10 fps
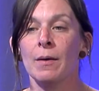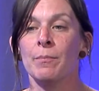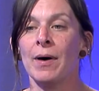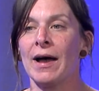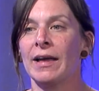
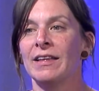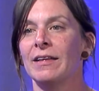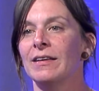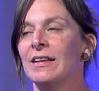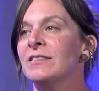but
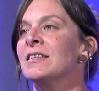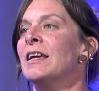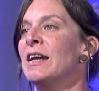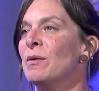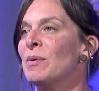it's
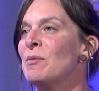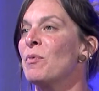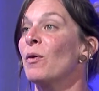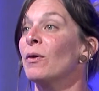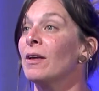getting
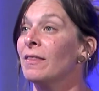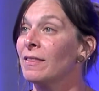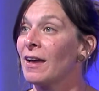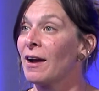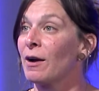people in
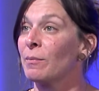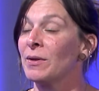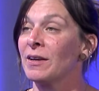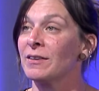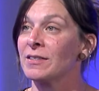there
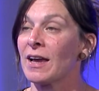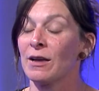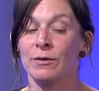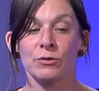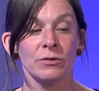because I
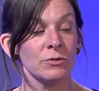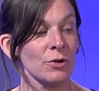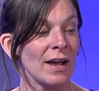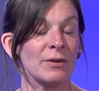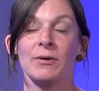
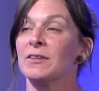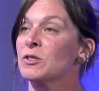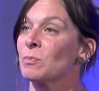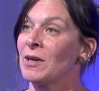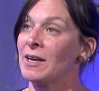try to
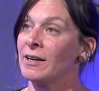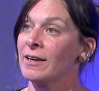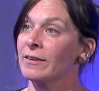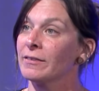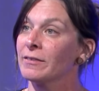explain
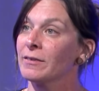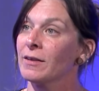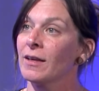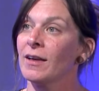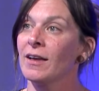it,
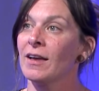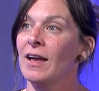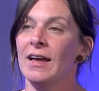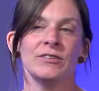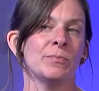
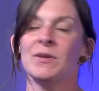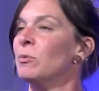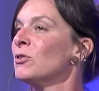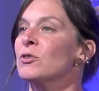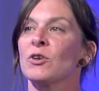and
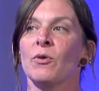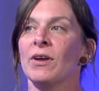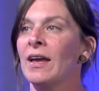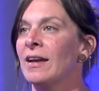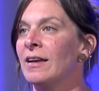people just don't
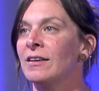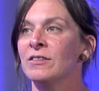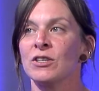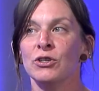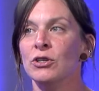get it.
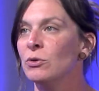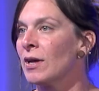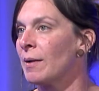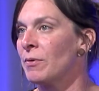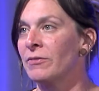It's a new
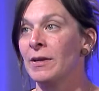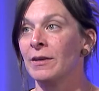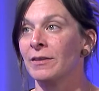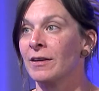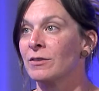type of
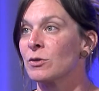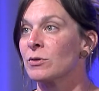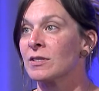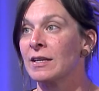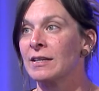healing, so
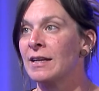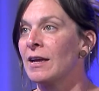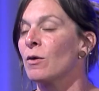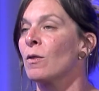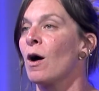it's going to
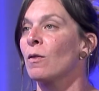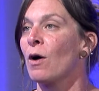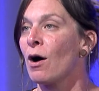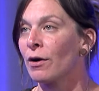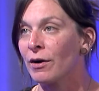take a lot
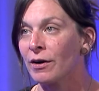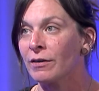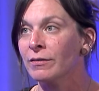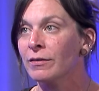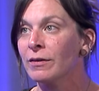
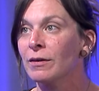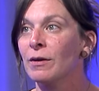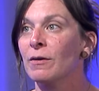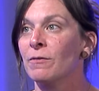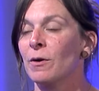longer
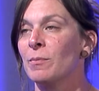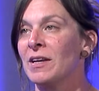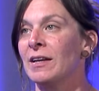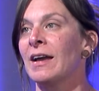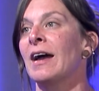for me
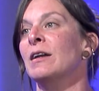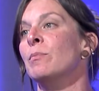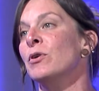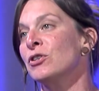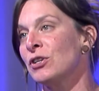to kind of
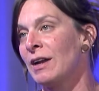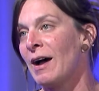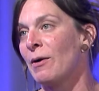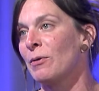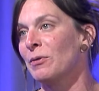push it
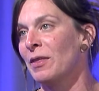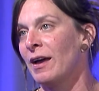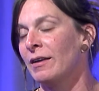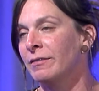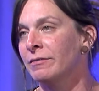out
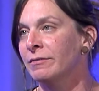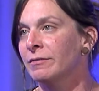than